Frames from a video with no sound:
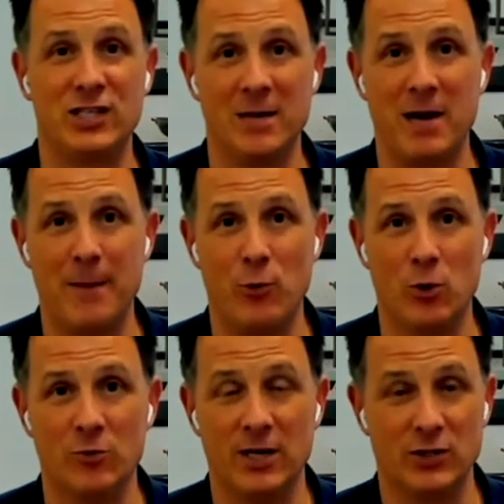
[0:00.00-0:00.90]
HDMI
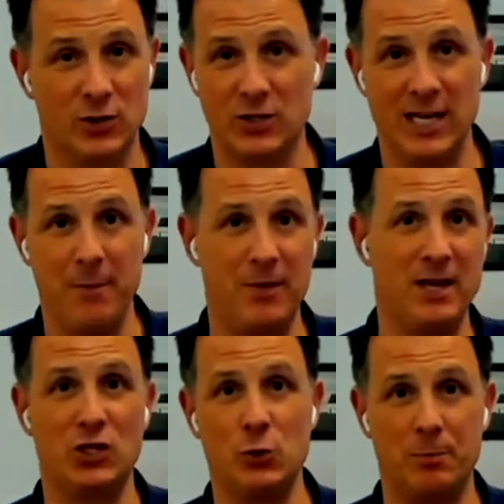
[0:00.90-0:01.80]
port, Rick. So the same
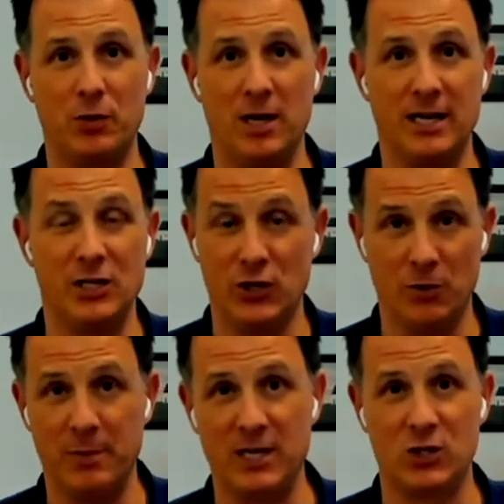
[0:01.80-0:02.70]
things you would plug into your
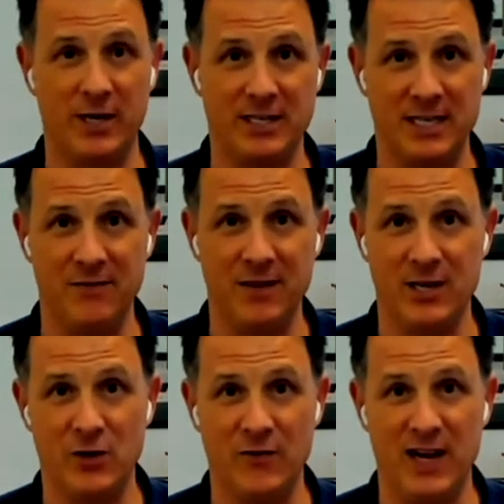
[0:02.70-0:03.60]
big screen TV
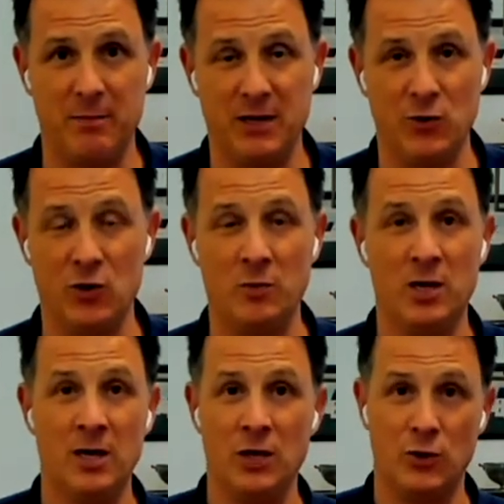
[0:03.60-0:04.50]
in your family room,
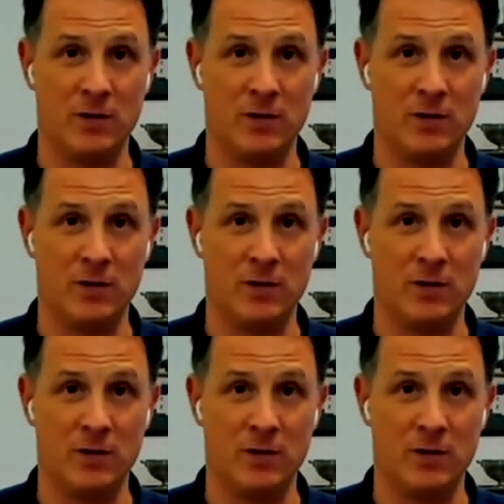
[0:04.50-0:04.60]
you